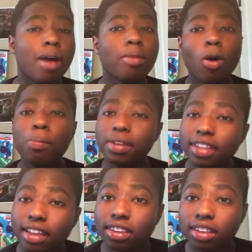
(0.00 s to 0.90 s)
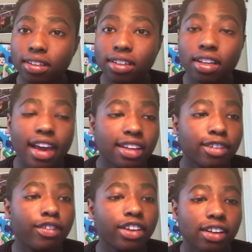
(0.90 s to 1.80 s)
I'm hoping that the next
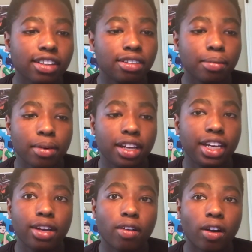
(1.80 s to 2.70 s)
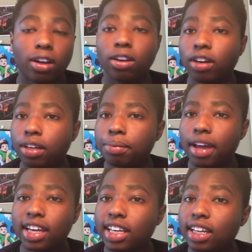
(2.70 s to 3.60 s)
villains in My Hero are good.
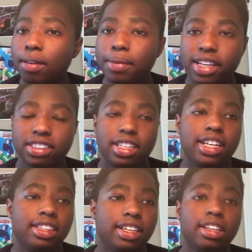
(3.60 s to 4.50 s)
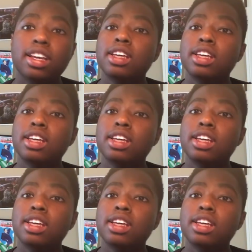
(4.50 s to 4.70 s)
But I can't imagine anything.